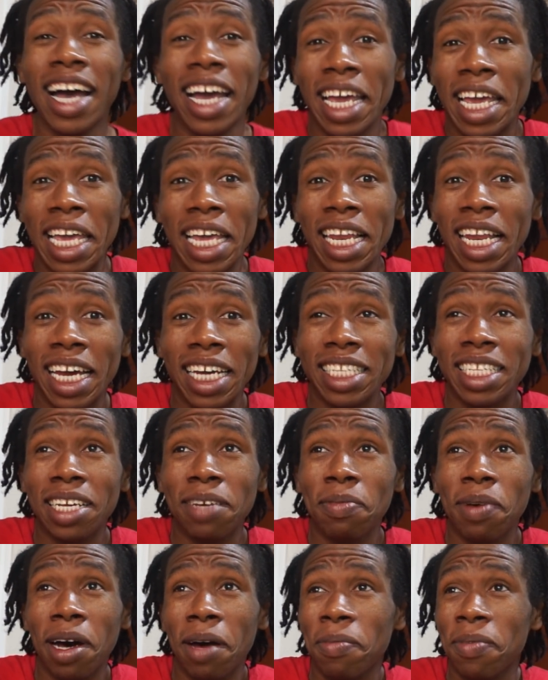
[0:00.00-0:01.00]
he likes
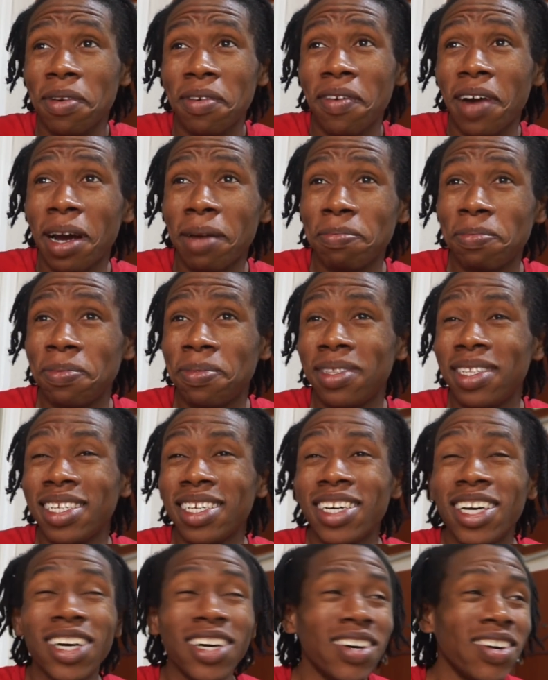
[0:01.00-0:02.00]
hip hop and rap
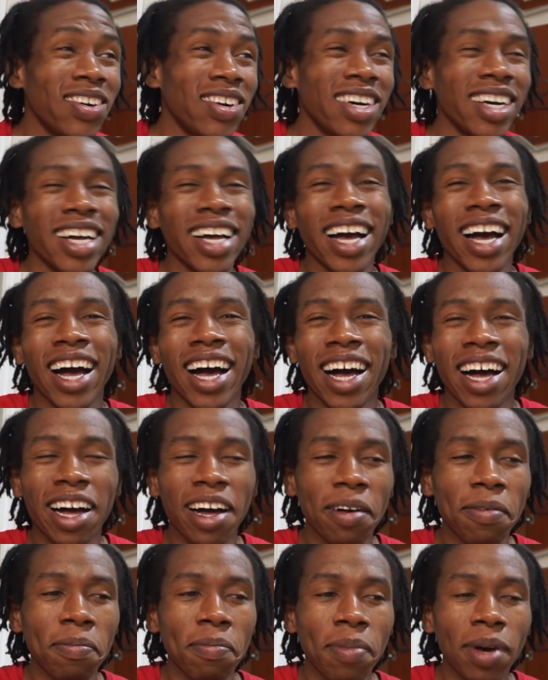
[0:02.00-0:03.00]
too.
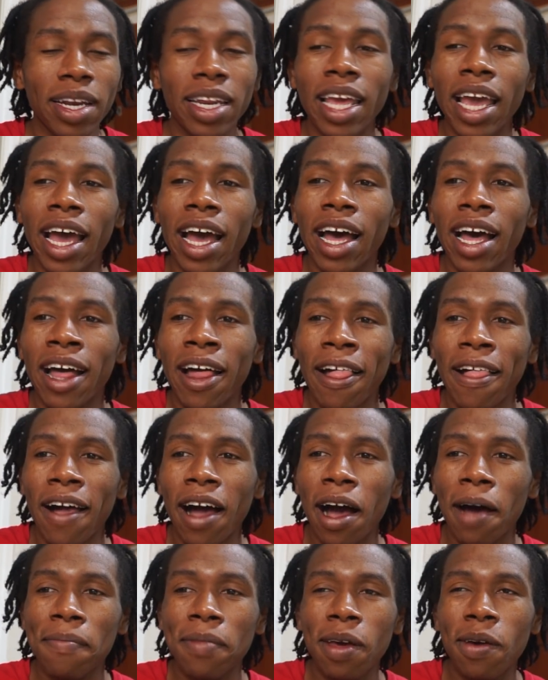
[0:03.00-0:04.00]
But yeah,
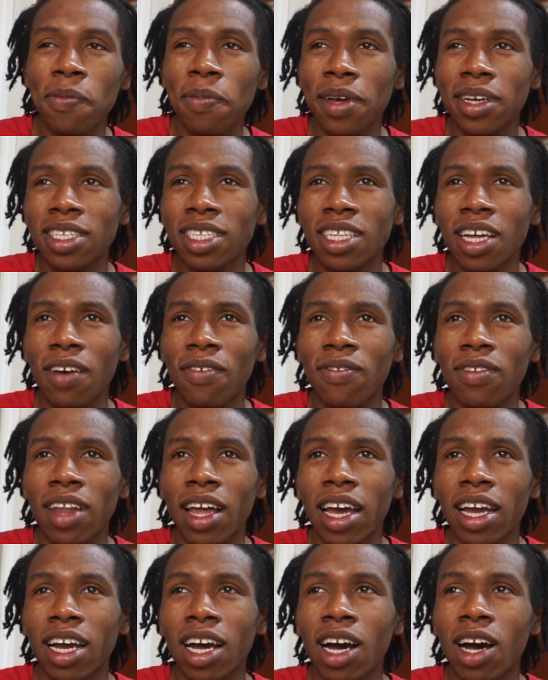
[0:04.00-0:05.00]
they would play stuff
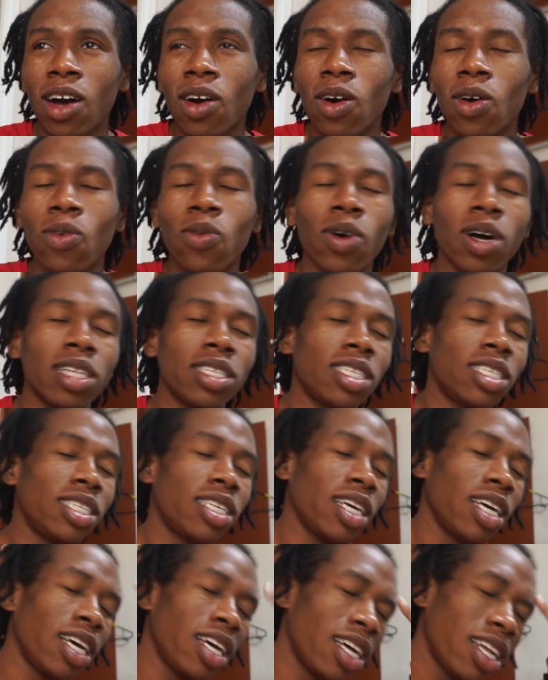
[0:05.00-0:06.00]
like, oh, what's
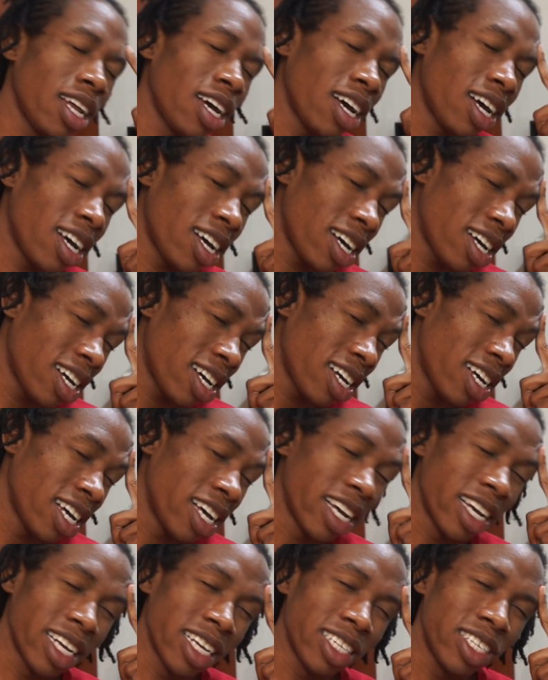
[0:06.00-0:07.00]
it?
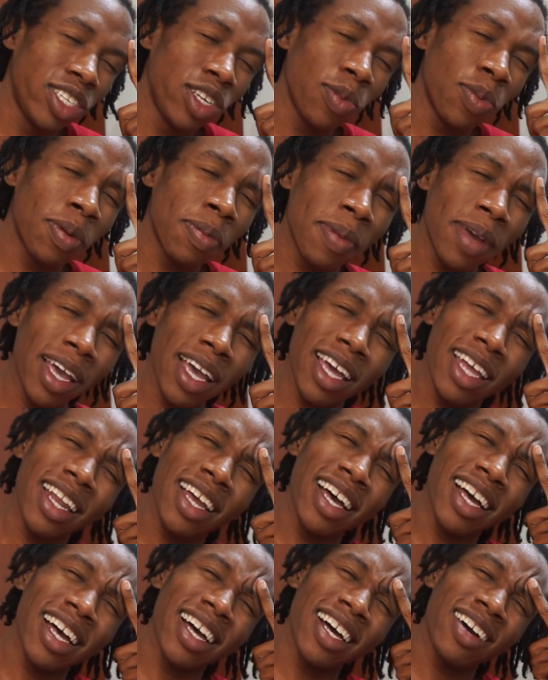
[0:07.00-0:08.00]
Superman.
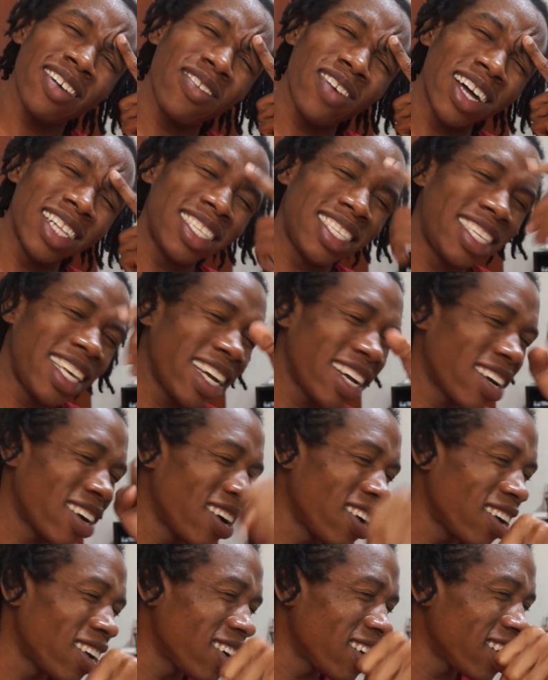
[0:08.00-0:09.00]
What's it
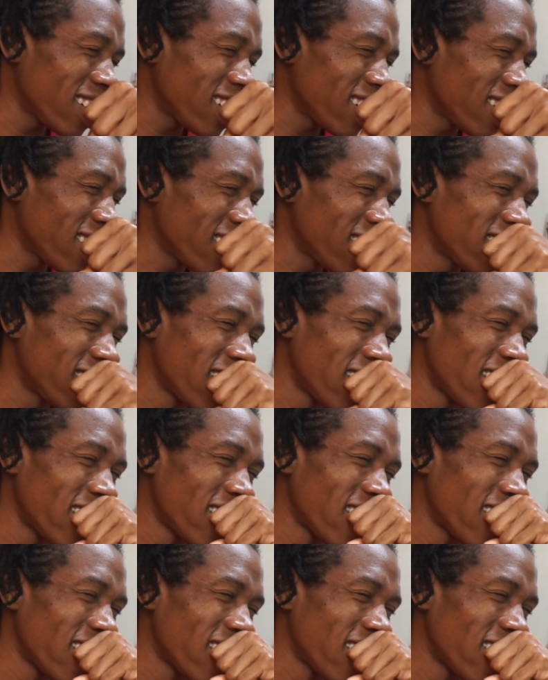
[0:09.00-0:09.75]
called?